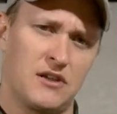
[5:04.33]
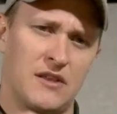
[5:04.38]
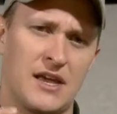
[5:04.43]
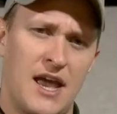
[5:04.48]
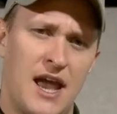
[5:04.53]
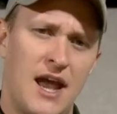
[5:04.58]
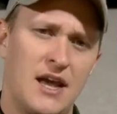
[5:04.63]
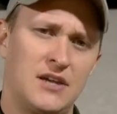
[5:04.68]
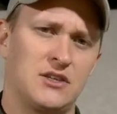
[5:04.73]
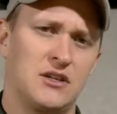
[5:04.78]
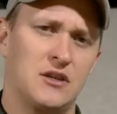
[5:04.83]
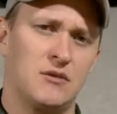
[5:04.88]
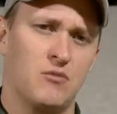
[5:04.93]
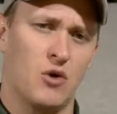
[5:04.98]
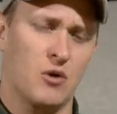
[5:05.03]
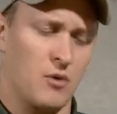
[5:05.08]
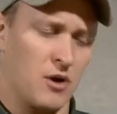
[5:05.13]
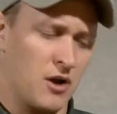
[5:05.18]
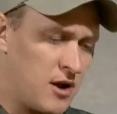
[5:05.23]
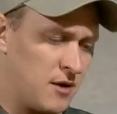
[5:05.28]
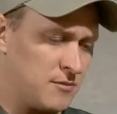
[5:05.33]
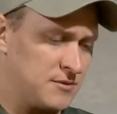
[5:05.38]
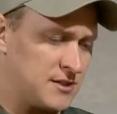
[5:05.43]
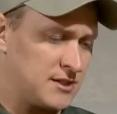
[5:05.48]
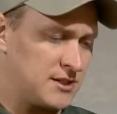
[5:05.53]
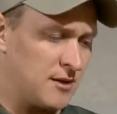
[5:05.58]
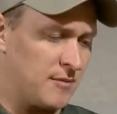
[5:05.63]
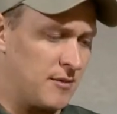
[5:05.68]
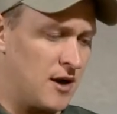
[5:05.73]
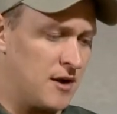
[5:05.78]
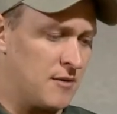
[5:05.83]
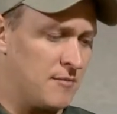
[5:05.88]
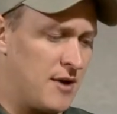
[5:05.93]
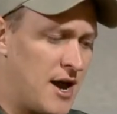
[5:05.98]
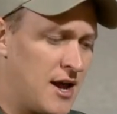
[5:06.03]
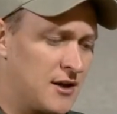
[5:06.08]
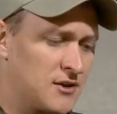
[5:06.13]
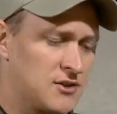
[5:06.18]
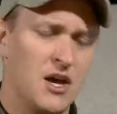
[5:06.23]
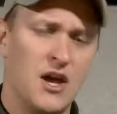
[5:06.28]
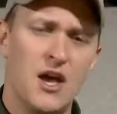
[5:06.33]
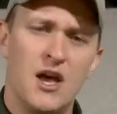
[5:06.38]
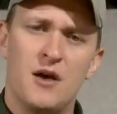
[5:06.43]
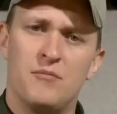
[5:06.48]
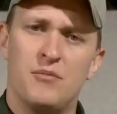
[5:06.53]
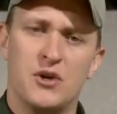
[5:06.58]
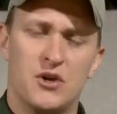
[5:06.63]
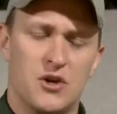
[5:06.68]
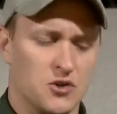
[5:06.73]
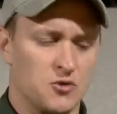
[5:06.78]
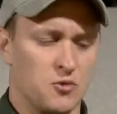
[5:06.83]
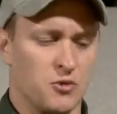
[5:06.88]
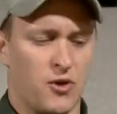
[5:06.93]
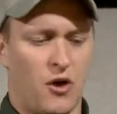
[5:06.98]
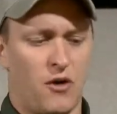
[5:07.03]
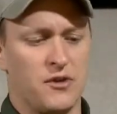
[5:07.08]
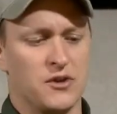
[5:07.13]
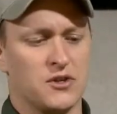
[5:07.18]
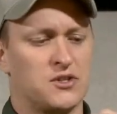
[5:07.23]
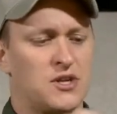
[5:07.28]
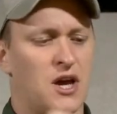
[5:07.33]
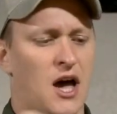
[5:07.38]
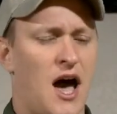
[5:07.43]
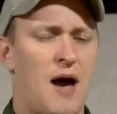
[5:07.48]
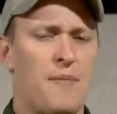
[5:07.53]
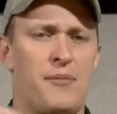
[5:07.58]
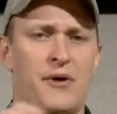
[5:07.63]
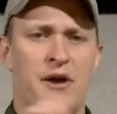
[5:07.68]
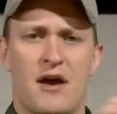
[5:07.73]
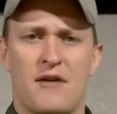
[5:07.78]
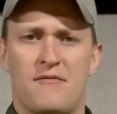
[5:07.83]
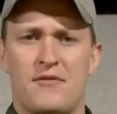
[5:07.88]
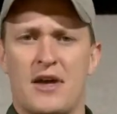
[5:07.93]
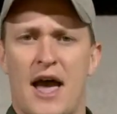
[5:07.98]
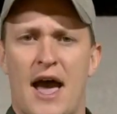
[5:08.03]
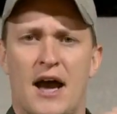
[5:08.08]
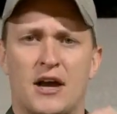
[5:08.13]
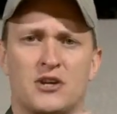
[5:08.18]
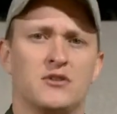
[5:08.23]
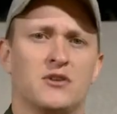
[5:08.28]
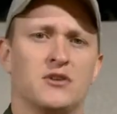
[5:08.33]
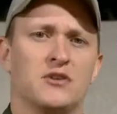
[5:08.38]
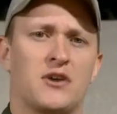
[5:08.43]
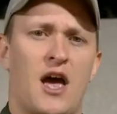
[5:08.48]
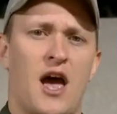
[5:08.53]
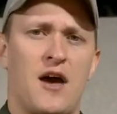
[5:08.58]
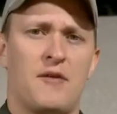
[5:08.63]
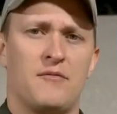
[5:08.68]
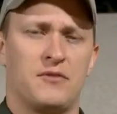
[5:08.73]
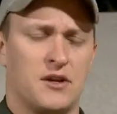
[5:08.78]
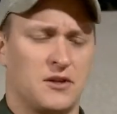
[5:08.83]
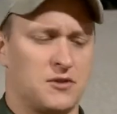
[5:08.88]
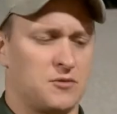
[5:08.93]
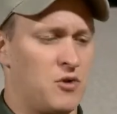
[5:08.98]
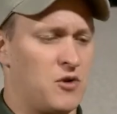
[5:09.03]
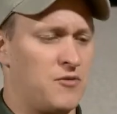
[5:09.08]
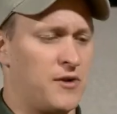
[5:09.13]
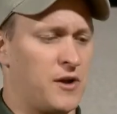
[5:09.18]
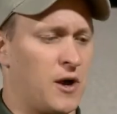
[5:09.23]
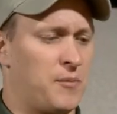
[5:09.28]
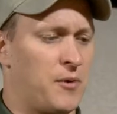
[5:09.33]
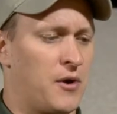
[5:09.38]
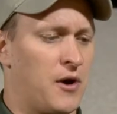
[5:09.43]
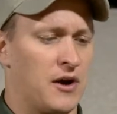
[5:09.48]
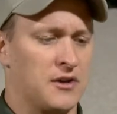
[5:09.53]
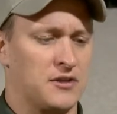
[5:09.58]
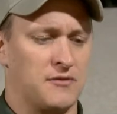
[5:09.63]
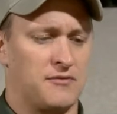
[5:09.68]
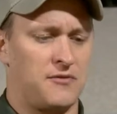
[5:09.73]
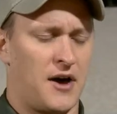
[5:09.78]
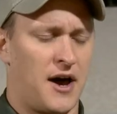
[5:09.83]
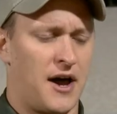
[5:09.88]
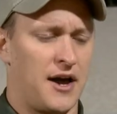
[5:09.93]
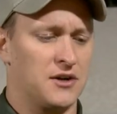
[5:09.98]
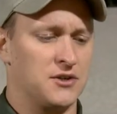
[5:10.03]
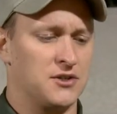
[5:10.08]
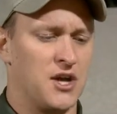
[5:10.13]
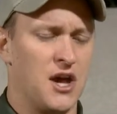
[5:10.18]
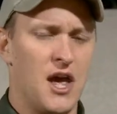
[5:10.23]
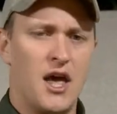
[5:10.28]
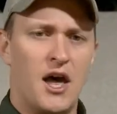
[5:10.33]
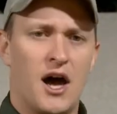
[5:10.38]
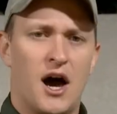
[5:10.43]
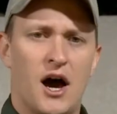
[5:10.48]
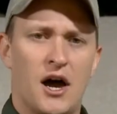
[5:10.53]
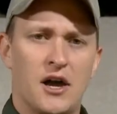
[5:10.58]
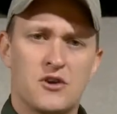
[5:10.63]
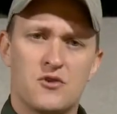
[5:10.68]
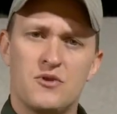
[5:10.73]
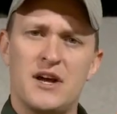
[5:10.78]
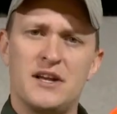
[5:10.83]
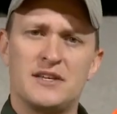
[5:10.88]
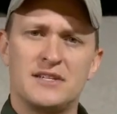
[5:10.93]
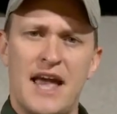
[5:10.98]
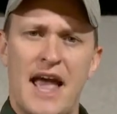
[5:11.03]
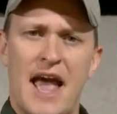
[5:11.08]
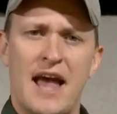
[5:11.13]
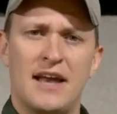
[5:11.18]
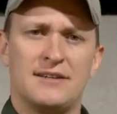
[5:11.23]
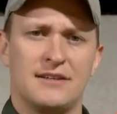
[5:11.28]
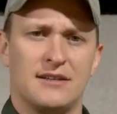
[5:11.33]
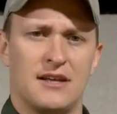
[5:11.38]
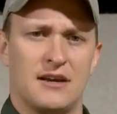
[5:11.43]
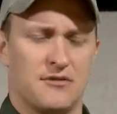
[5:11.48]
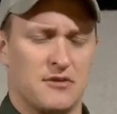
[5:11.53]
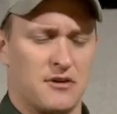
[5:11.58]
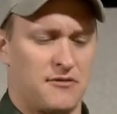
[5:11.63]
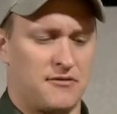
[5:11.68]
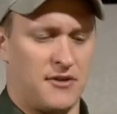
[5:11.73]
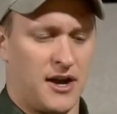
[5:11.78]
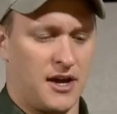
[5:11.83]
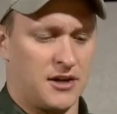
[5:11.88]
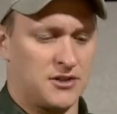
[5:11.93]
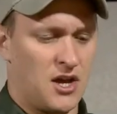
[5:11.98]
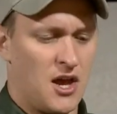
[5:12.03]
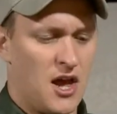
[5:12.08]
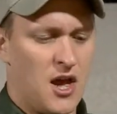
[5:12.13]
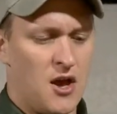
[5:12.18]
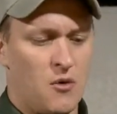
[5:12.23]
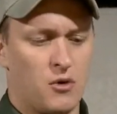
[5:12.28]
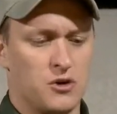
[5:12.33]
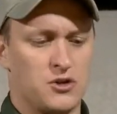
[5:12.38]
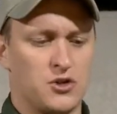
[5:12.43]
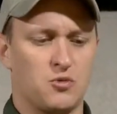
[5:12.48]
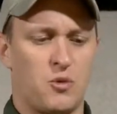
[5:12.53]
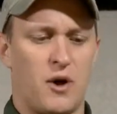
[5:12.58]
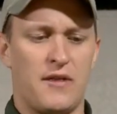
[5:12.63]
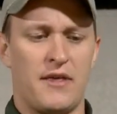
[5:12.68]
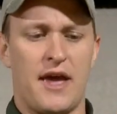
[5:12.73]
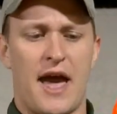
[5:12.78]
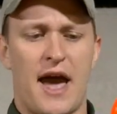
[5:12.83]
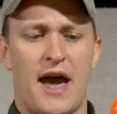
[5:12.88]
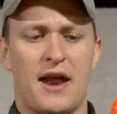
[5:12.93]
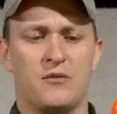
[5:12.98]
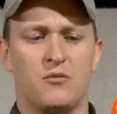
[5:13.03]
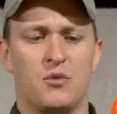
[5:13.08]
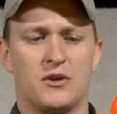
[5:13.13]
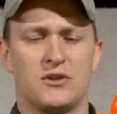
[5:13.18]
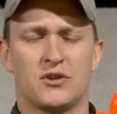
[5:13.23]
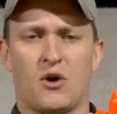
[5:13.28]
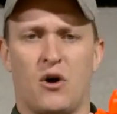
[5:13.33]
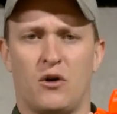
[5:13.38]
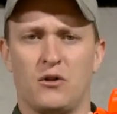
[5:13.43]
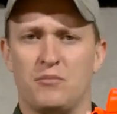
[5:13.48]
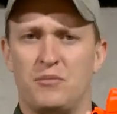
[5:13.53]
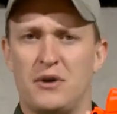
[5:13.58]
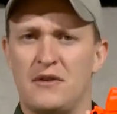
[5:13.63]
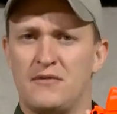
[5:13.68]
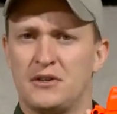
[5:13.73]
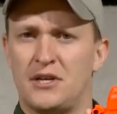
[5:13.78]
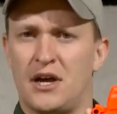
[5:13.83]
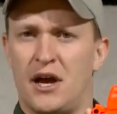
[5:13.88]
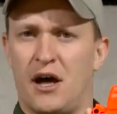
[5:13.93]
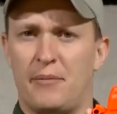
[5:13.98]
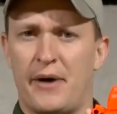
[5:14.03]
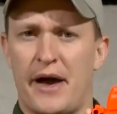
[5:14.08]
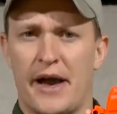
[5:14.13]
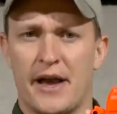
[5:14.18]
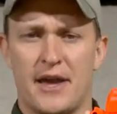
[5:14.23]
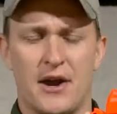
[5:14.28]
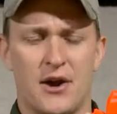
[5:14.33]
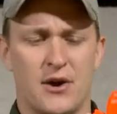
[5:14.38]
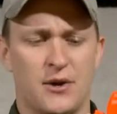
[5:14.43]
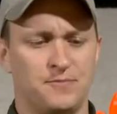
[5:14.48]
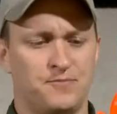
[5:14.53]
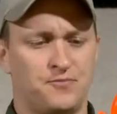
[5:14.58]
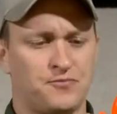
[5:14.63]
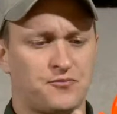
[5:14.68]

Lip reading: the case anymore when it comes to semi-automatics, because with all this top-heavy action that's moving up here as it fires, it creates cantilever effects, which is why they added what's called a beaver tail back here,